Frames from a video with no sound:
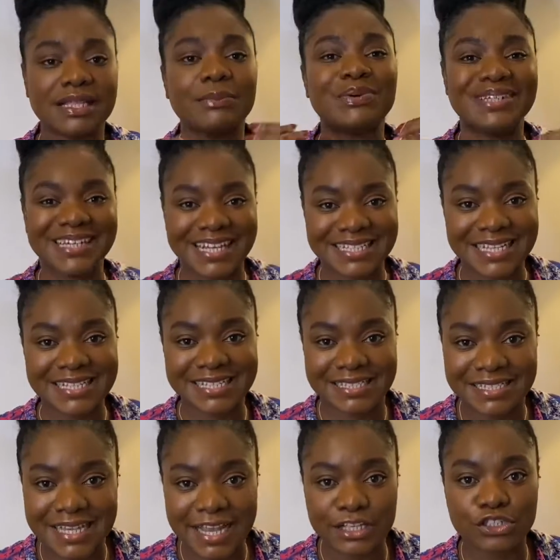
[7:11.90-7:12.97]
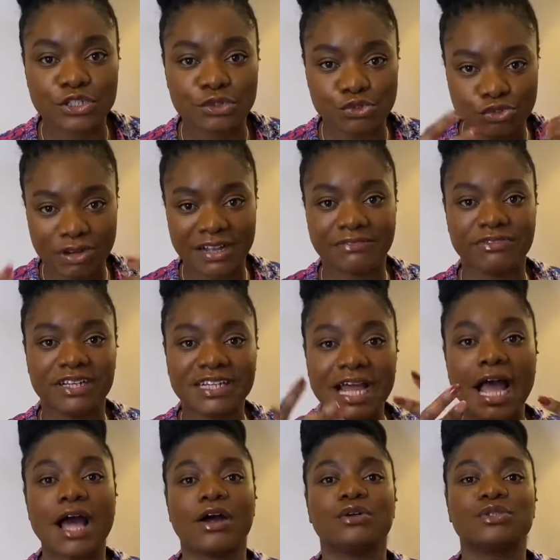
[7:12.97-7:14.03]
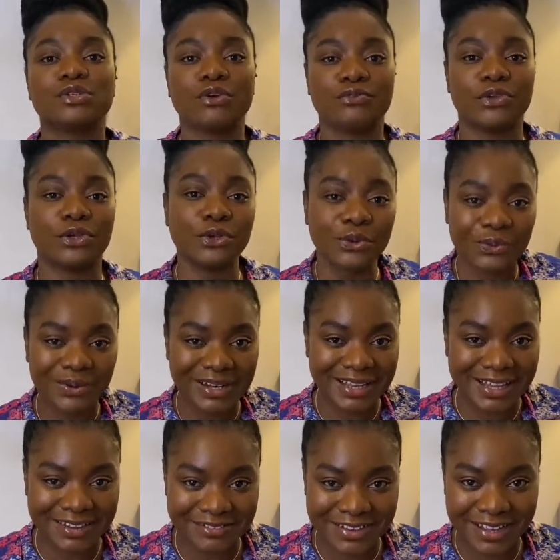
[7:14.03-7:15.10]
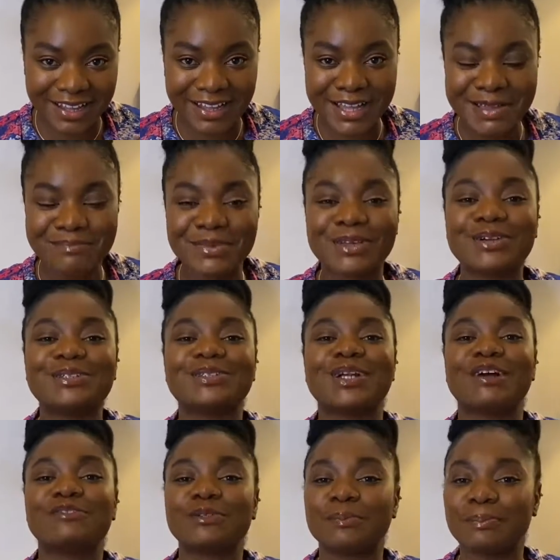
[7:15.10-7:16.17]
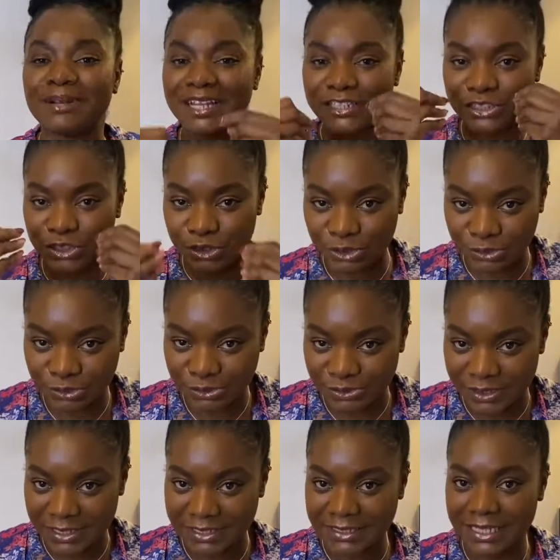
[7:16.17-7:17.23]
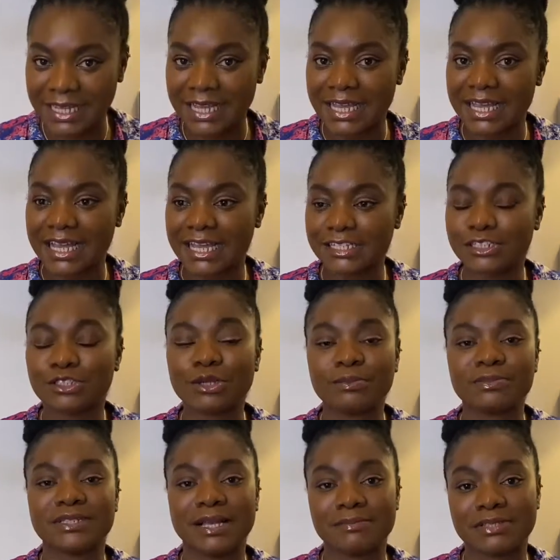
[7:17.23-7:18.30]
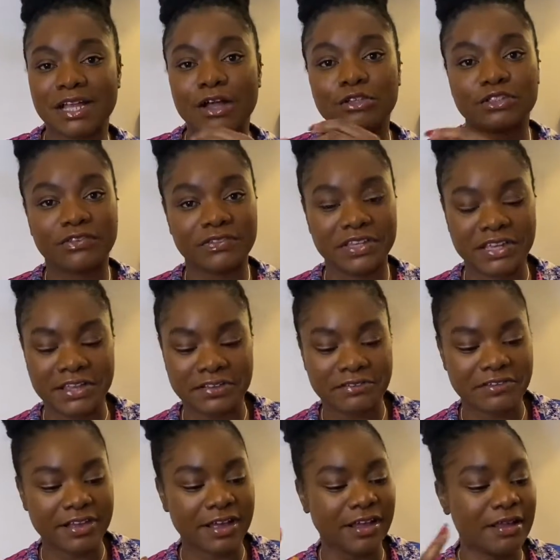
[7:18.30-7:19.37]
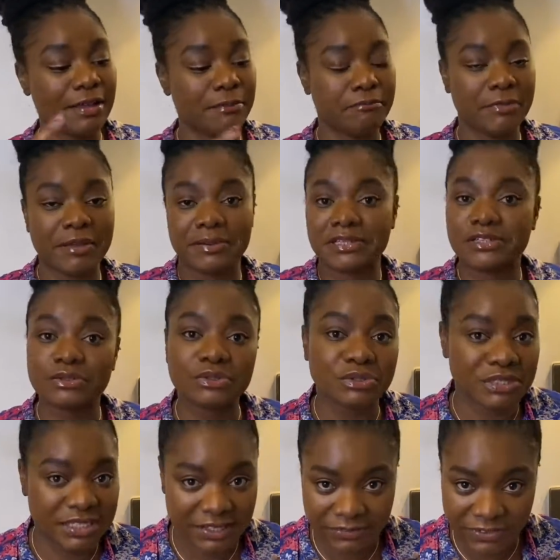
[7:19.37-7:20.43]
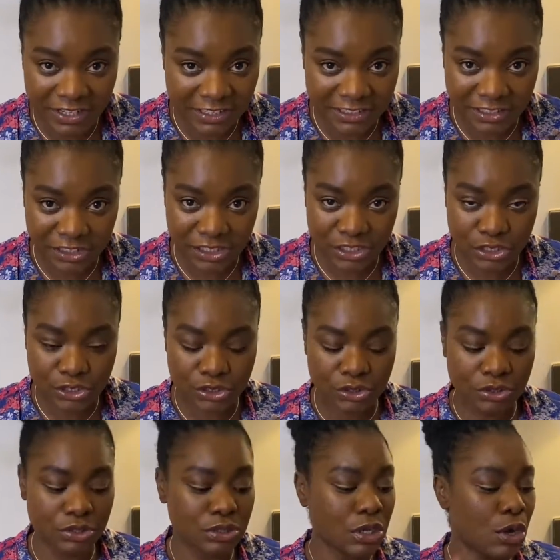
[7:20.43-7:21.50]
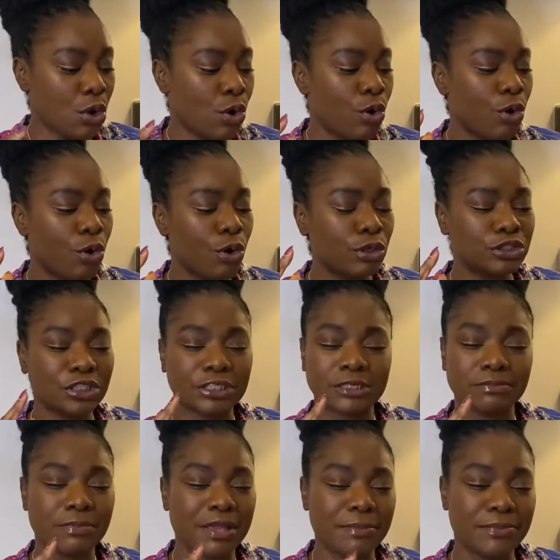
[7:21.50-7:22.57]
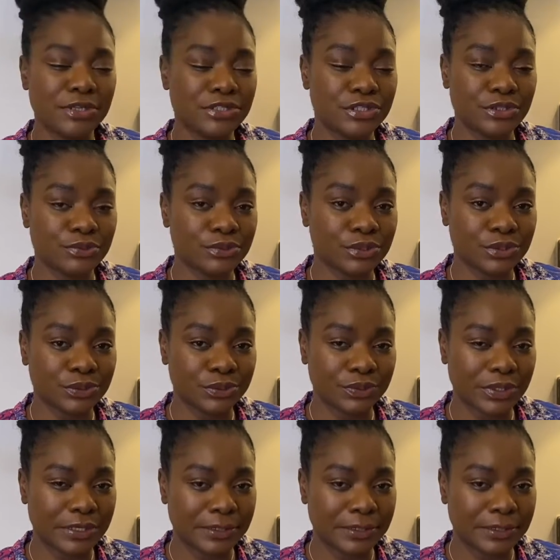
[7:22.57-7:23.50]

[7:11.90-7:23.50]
necessitate you traveling out of your local area, because you have to place children sometimes out of the area, maybe due to safeguarding issues, or just maybe due to